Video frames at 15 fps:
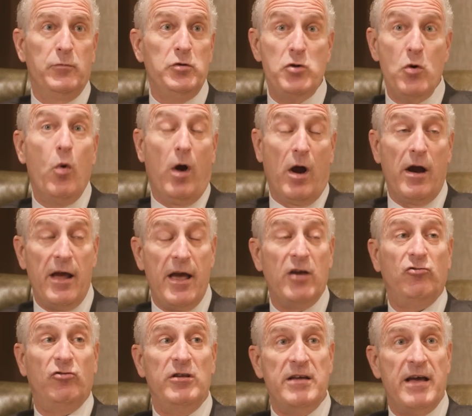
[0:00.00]
you are
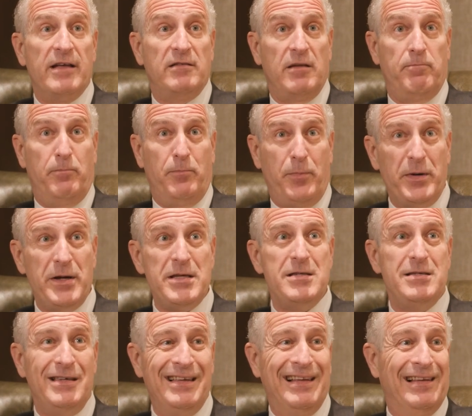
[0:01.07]
actually at a
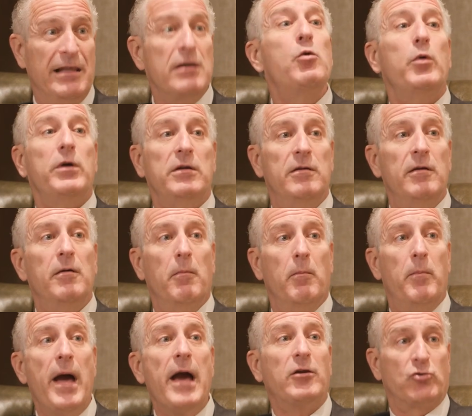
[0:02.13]
pretty illiquid
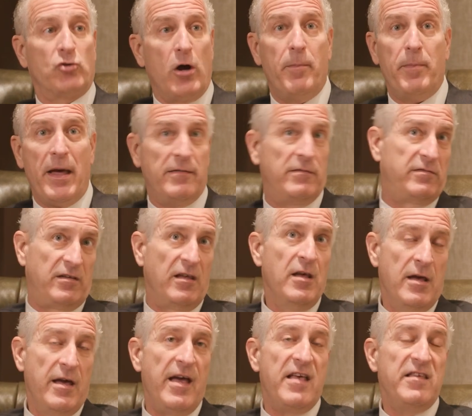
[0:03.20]
backdrop, as
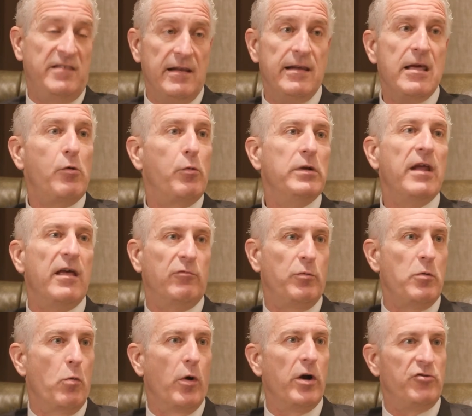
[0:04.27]
illiquid as
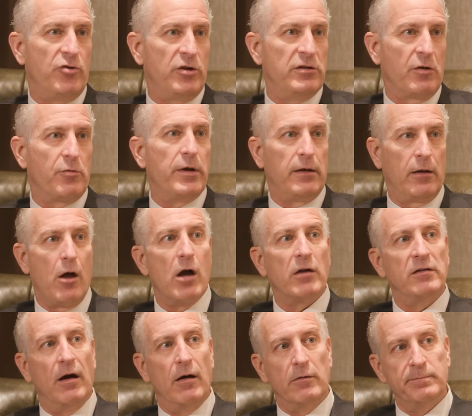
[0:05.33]
we were during the Great
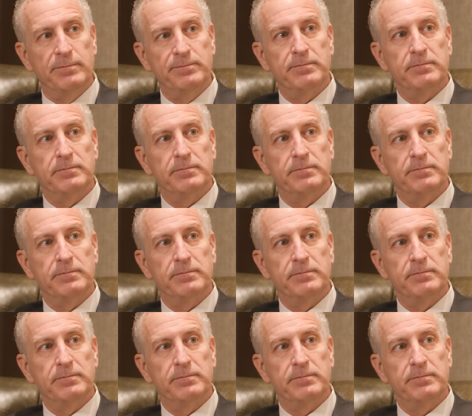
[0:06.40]
Lockdown.